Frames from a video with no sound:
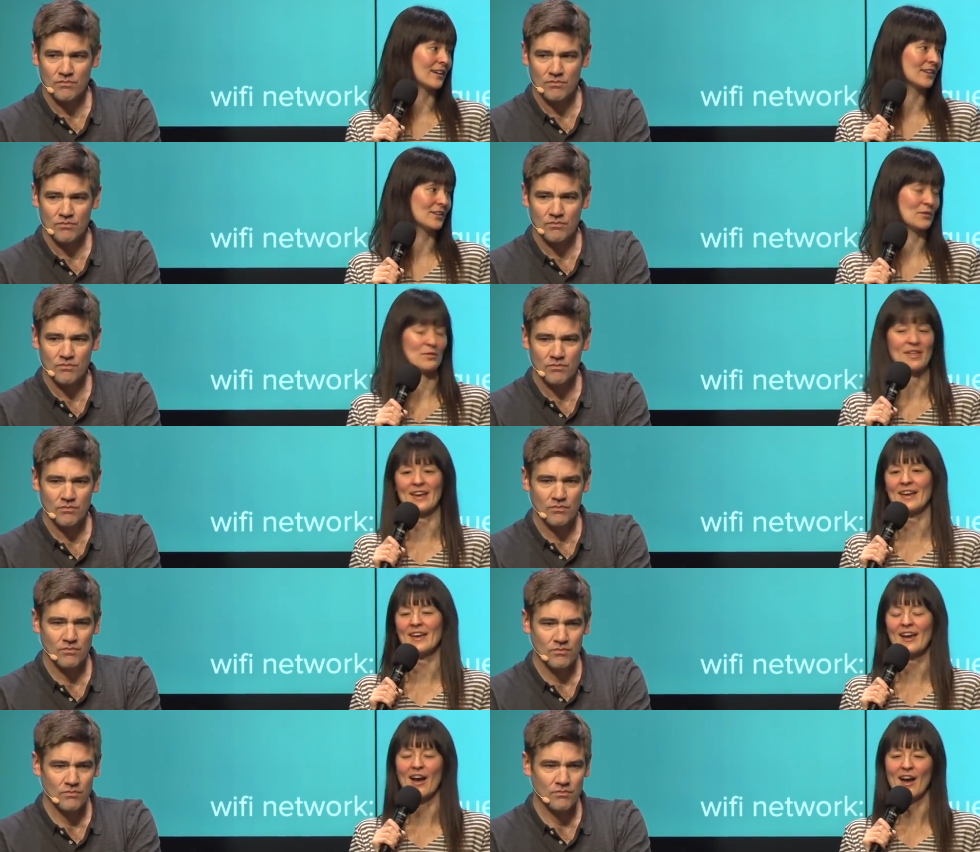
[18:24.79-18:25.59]
Speaker 1: You know,
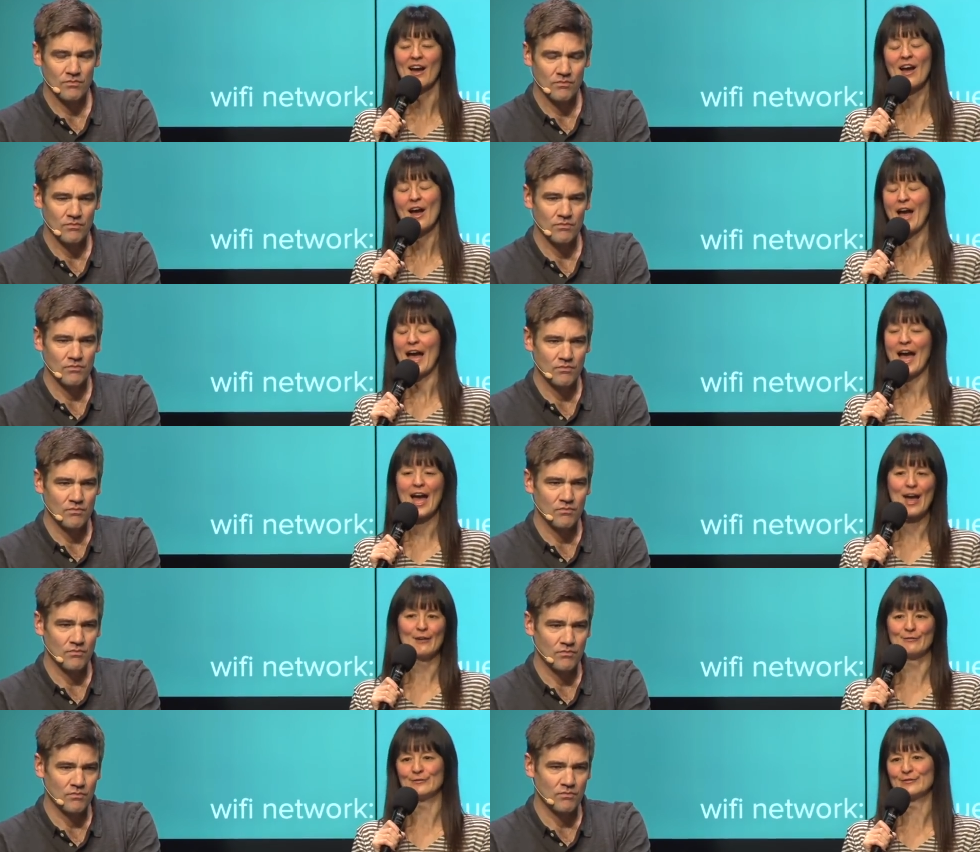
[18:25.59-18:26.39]
they
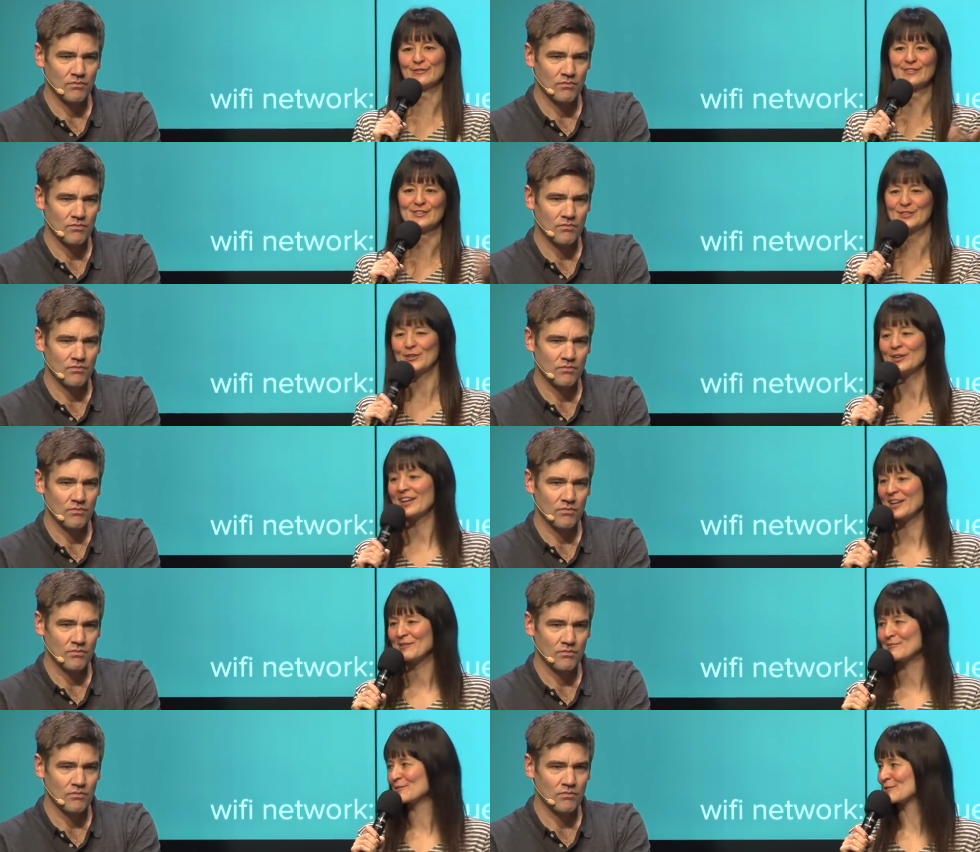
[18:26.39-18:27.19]
have
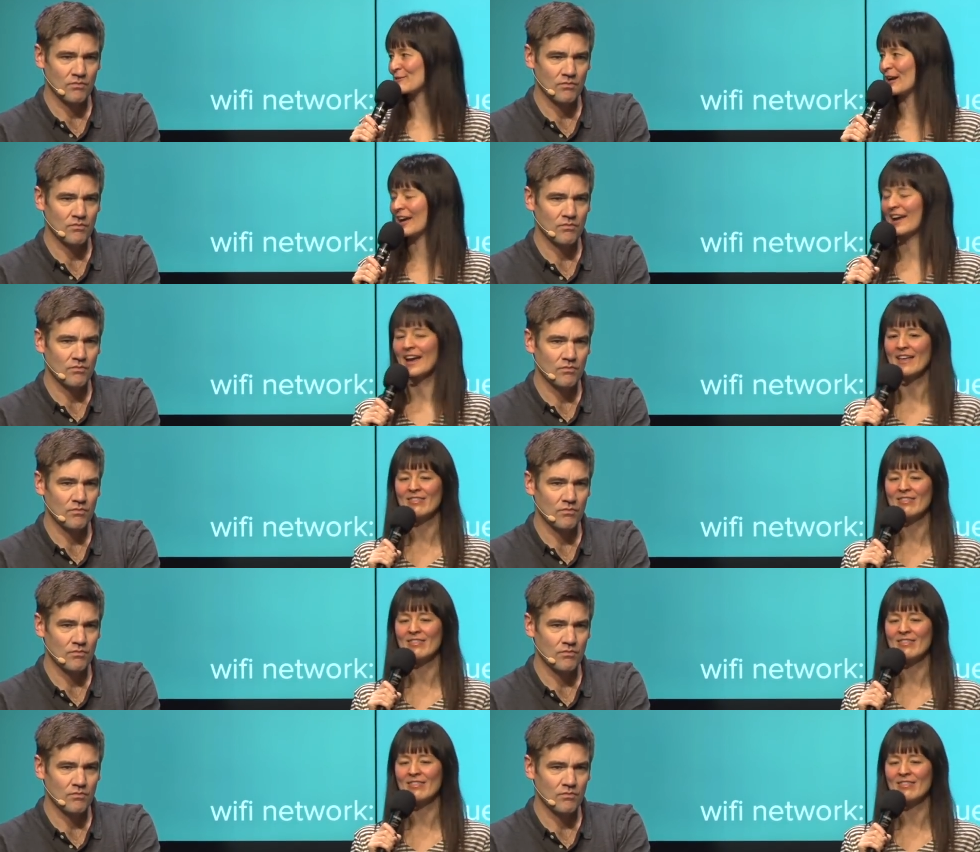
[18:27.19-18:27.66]
pseudonyms, right?